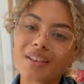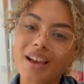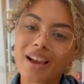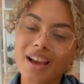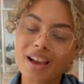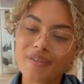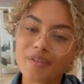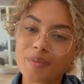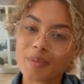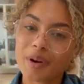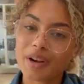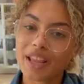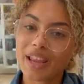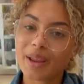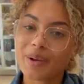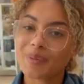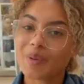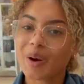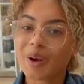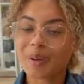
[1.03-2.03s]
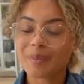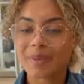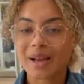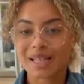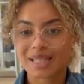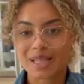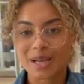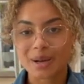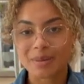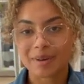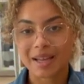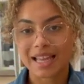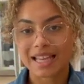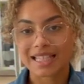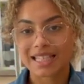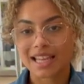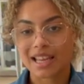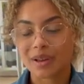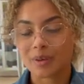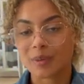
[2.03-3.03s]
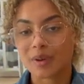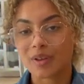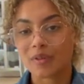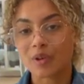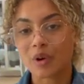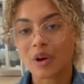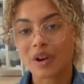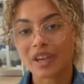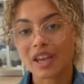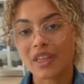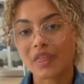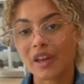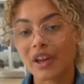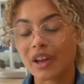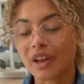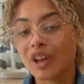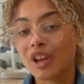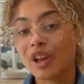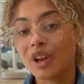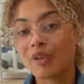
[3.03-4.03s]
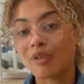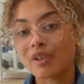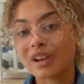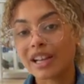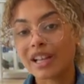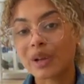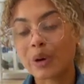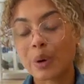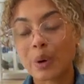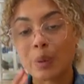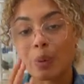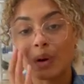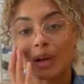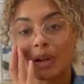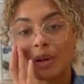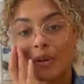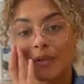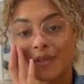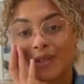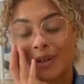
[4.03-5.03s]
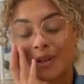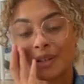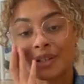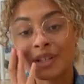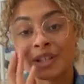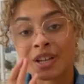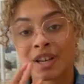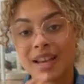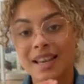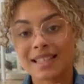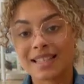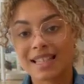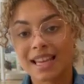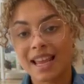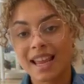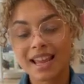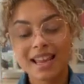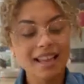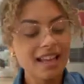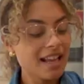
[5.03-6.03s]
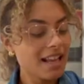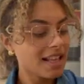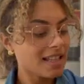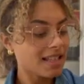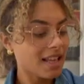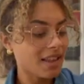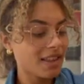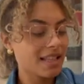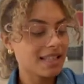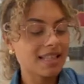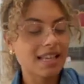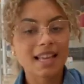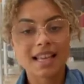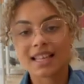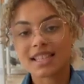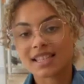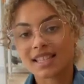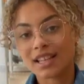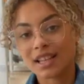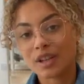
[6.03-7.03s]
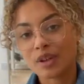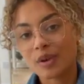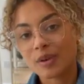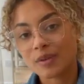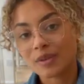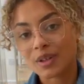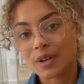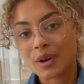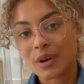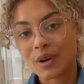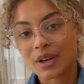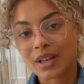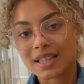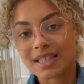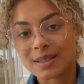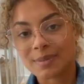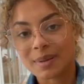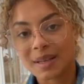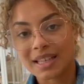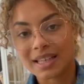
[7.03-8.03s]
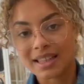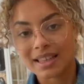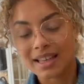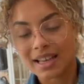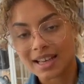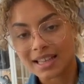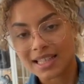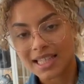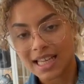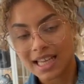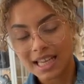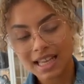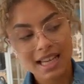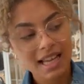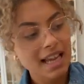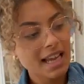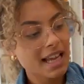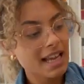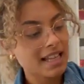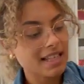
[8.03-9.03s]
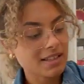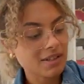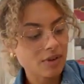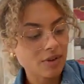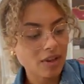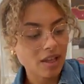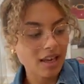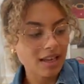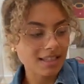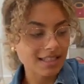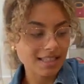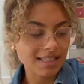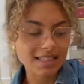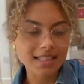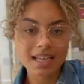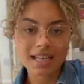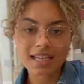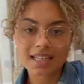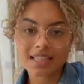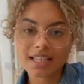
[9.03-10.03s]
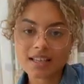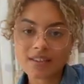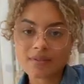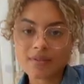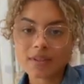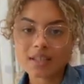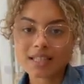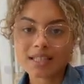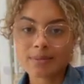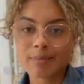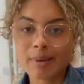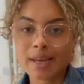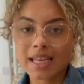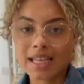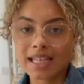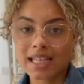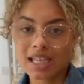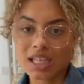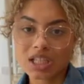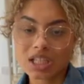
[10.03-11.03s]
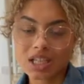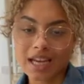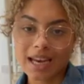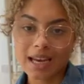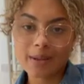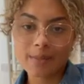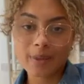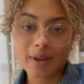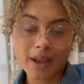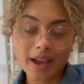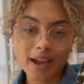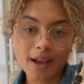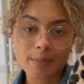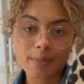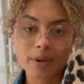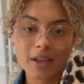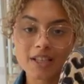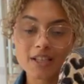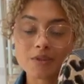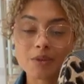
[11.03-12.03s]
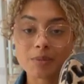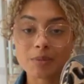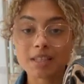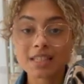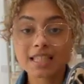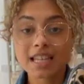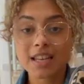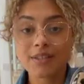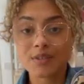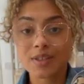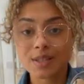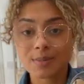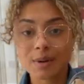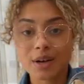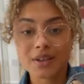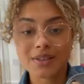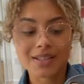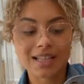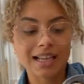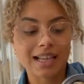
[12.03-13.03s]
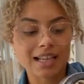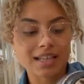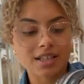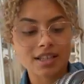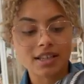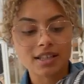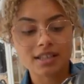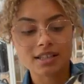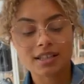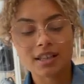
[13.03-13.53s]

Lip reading: Hi everybody, welcome back to Armcandy. We have got another really cool Louis Vuitton to show you today. So this is the Louis Vuitton Speedy 30. It's got that distinctive Speedy shape, but it's from the Steven Sprouse collection.